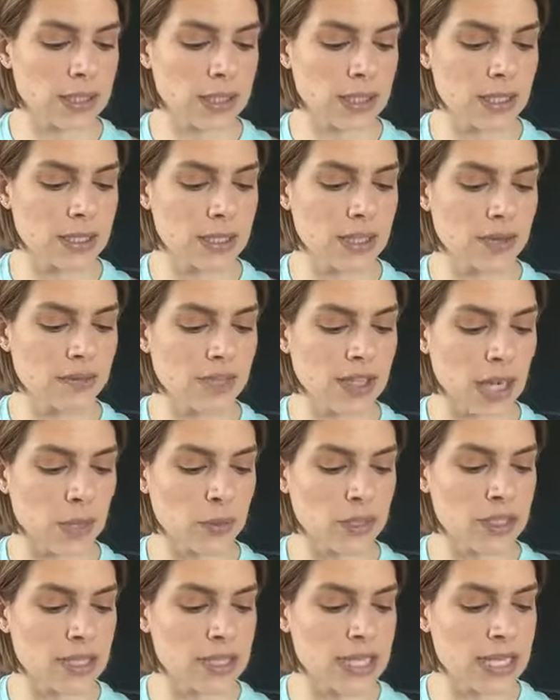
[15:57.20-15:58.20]

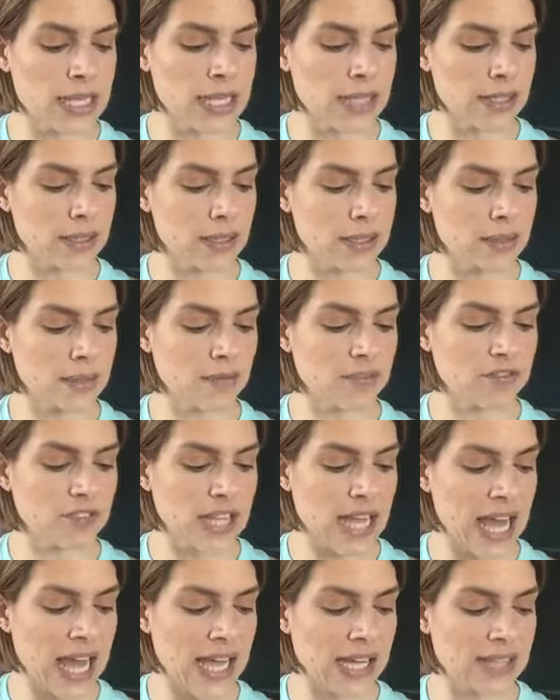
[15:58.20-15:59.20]
Sunflower seeds,
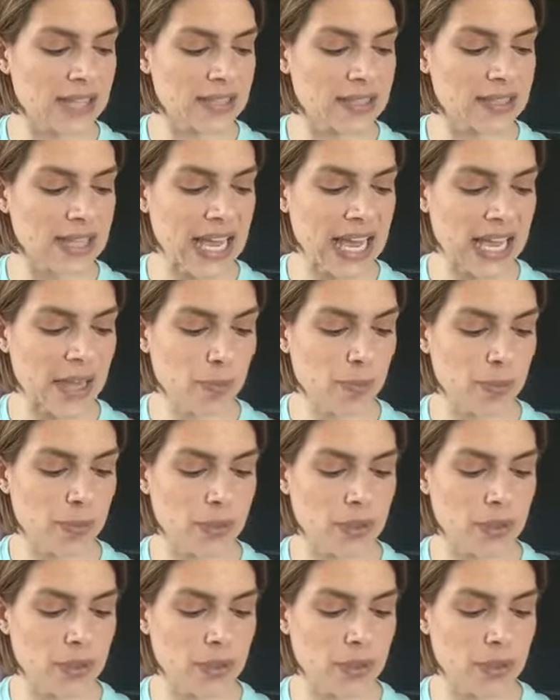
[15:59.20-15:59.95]
flax, hemp,